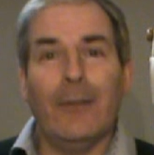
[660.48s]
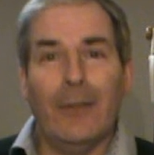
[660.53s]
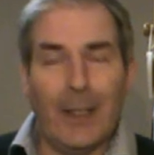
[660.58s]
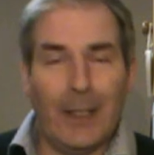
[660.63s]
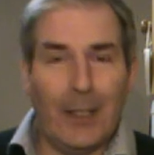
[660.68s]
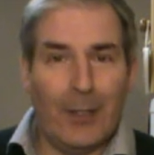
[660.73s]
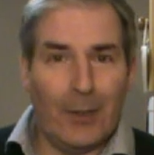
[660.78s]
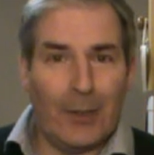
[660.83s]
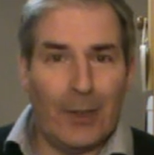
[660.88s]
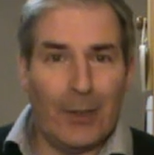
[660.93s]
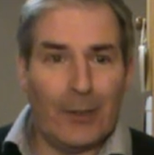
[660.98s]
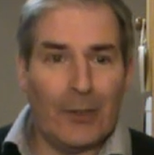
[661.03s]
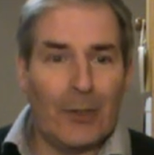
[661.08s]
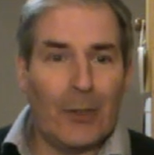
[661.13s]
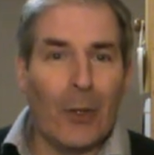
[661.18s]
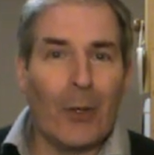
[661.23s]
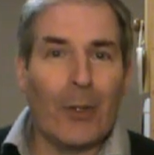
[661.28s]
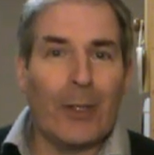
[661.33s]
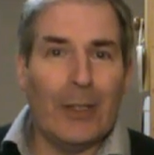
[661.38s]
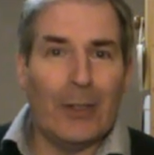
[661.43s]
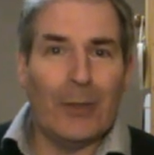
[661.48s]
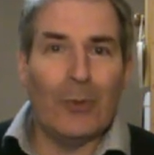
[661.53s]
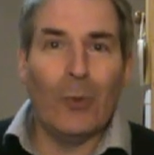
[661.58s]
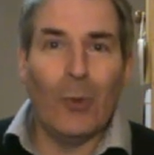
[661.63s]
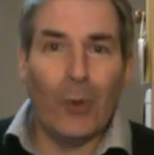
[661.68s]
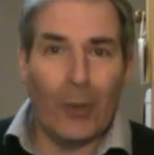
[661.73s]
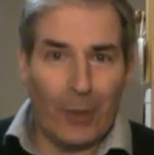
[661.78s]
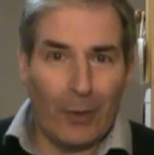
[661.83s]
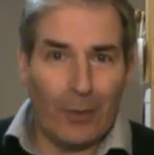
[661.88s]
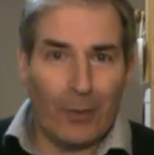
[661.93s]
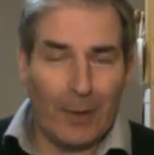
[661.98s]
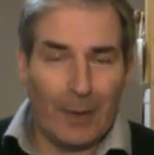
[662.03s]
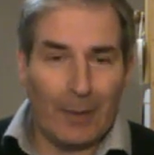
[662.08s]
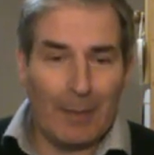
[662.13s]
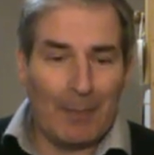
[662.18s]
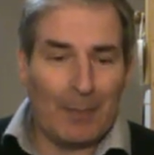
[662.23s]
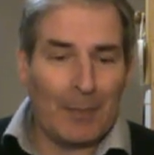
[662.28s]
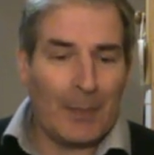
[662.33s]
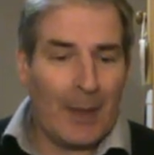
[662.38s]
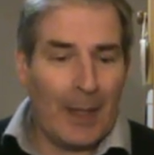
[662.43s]
video. The story is wonderful.
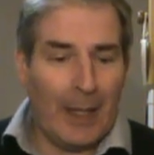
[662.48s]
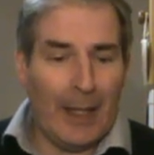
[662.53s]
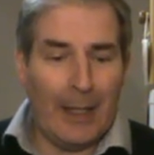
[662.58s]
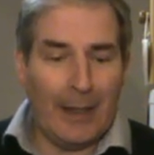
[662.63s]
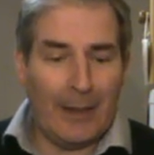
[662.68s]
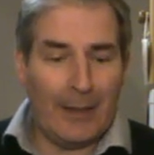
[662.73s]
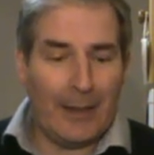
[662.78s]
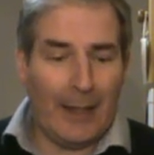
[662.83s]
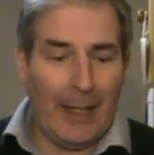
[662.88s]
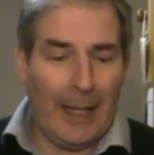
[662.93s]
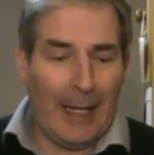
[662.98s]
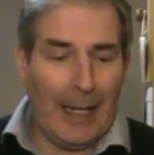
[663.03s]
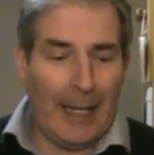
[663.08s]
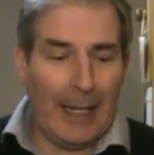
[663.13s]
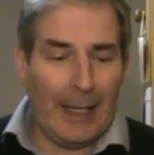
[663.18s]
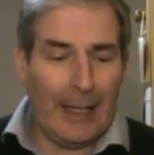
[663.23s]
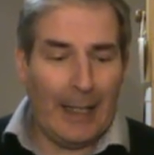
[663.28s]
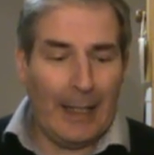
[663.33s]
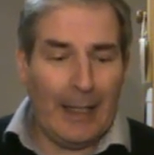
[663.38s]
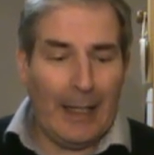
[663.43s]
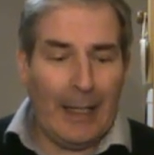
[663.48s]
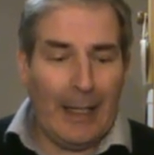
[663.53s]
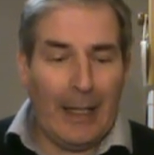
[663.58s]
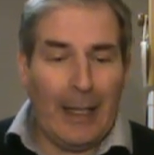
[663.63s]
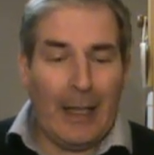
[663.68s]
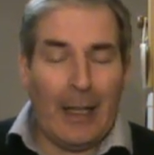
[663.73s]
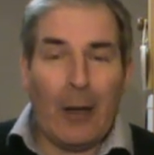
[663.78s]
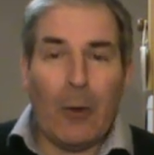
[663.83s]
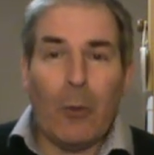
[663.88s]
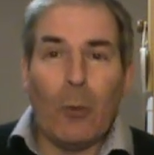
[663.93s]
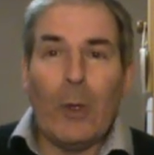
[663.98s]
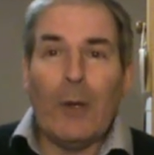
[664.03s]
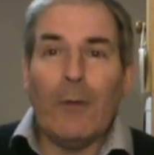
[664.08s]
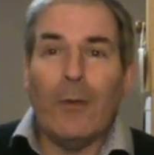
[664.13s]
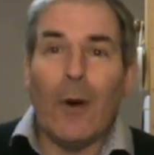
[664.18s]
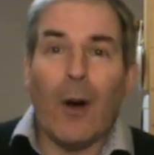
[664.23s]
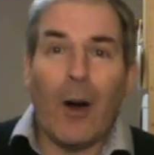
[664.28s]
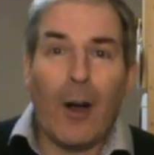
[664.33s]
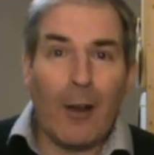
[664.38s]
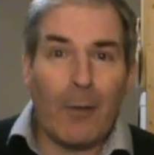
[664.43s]
It's we've
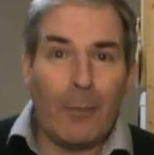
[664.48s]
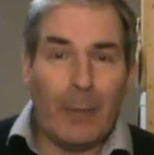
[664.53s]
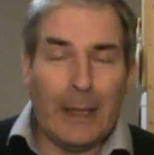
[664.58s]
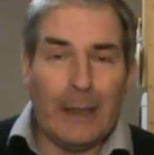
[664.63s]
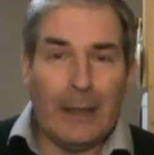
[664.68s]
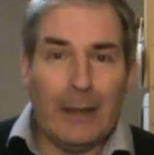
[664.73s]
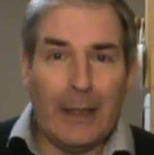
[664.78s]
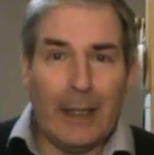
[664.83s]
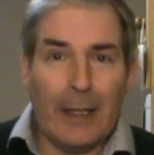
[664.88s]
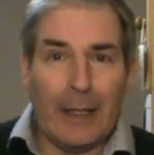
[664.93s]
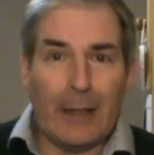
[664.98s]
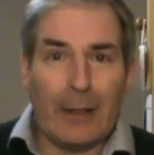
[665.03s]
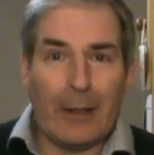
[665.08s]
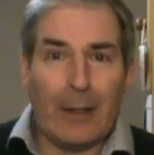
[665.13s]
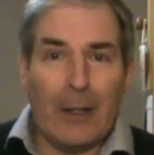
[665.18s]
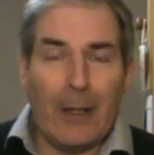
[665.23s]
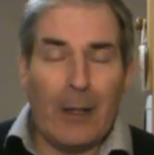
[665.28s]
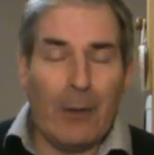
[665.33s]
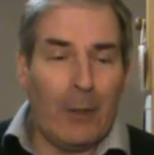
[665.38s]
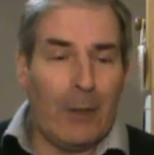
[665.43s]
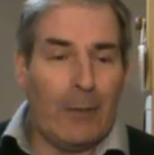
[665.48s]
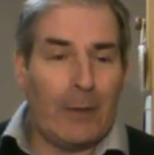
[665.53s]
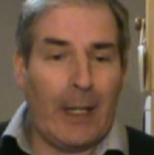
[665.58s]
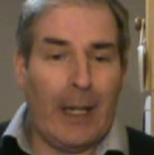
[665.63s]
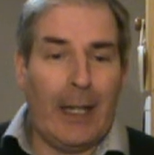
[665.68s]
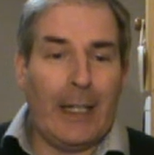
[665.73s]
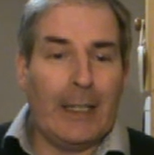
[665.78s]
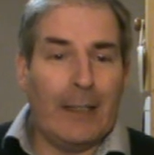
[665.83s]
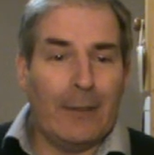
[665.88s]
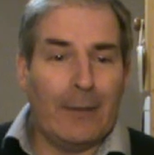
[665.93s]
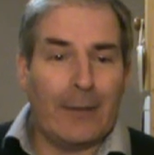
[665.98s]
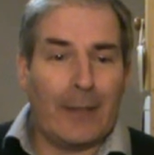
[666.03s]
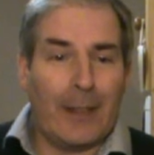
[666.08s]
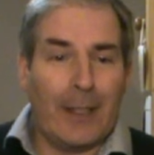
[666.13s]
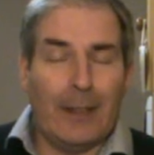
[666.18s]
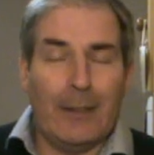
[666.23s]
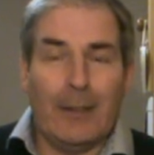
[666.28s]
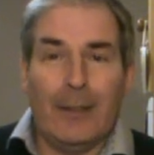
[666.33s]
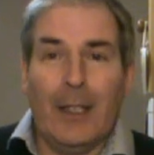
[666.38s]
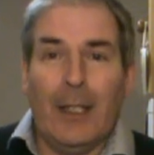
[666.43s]
all been there. We've
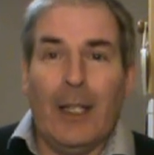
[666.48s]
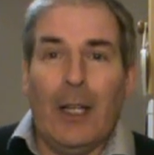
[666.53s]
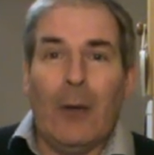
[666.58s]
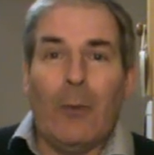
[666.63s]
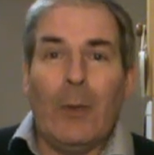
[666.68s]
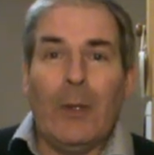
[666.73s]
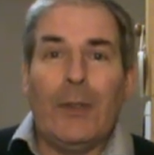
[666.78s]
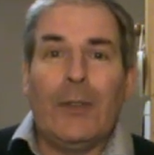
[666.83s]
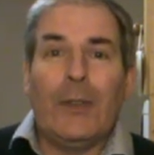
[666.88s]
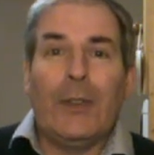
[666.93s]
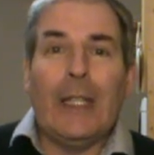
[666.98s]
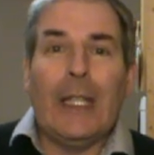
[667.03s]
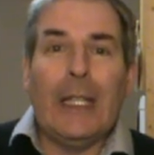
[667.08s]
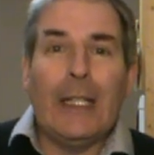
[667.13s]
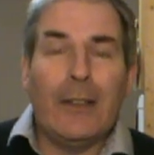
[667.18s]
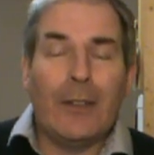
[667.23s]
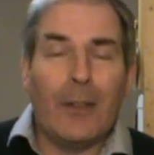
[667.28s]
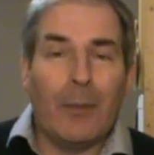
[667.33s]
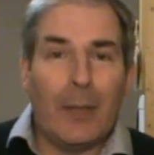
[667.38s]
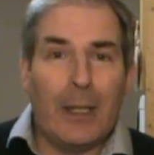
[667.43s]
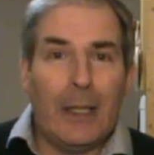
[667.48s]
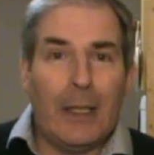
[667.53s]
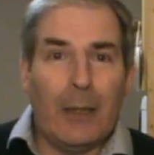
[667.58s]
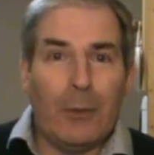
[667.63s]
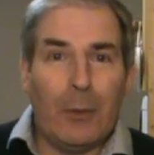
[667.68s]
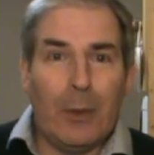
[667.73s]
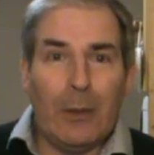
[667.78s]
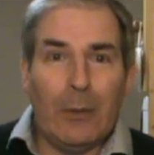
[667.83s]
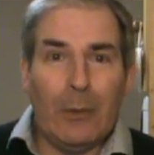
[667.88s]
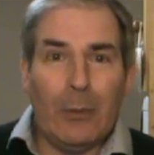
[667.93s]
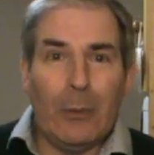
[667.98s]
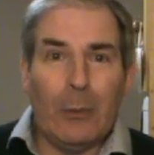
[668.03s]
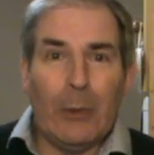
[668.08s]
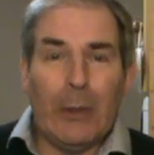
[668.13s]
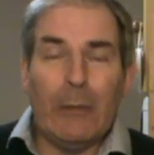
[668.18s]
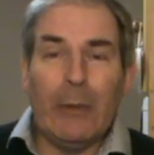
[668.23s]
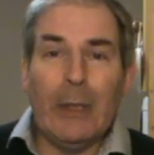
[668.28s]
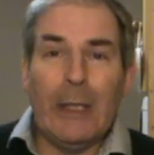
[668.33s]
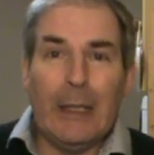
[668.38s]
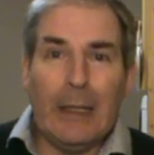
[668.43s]
we've seen somebody that we
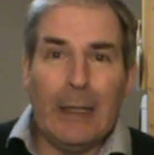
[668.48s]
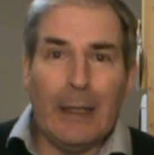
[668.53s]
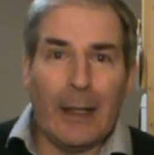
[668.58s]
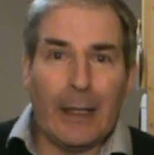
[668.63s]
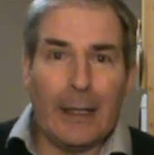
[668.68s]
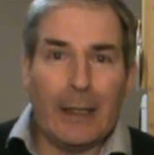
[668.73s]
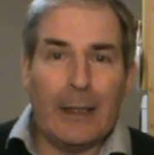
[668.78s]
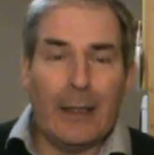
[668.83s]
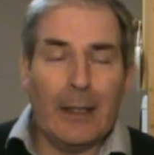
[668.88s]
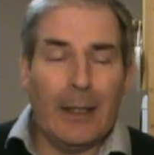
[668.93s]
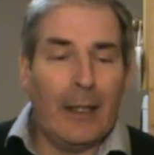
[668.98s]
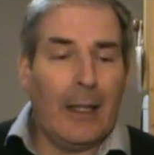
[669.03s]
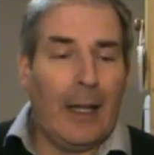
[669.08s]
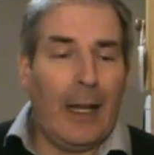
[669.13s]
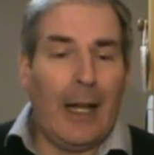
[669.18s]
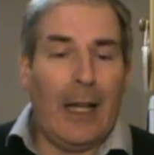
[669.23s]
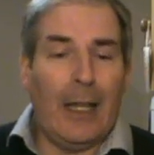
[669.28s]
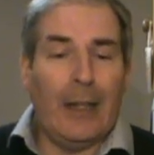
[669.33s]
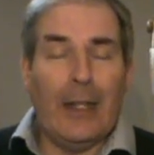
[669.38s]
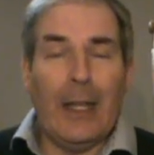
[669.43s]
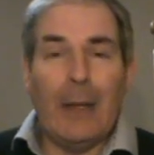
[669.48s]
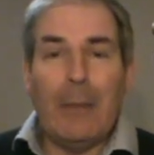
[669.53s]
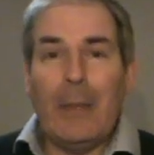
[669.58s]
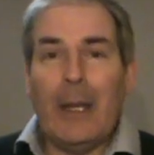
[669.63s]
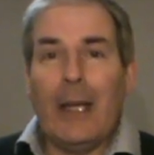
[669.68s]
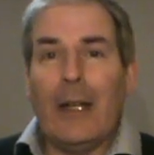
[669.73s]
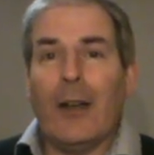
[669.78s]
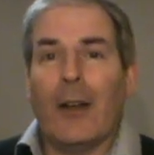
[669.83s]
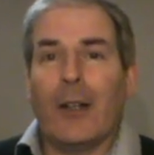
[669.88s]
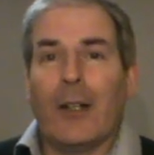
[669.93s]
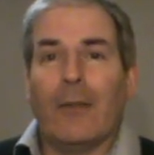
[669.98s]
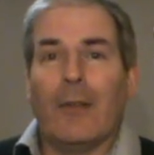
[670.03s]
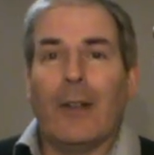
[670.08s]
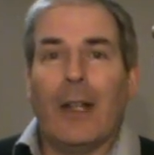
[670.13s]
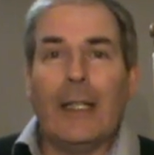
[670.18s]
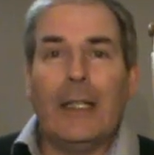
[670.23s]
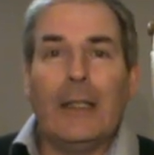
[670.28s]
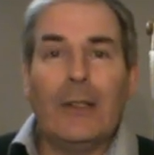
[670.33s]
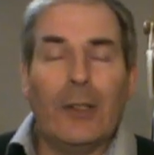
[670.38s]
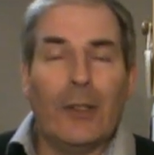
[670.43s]
really like, and they may not have
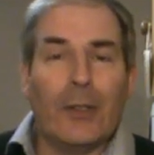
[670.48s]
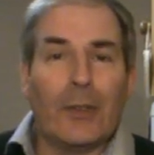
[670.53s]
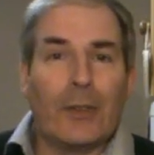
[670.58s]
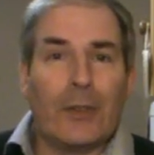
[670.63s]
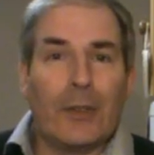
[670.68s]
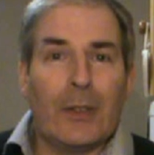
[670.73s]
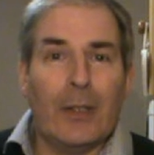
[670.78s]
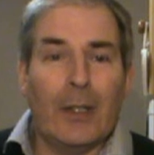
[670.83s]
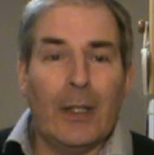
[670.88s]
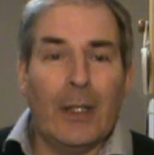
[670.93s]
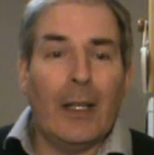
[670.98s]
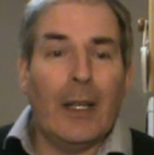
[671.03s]
liked us.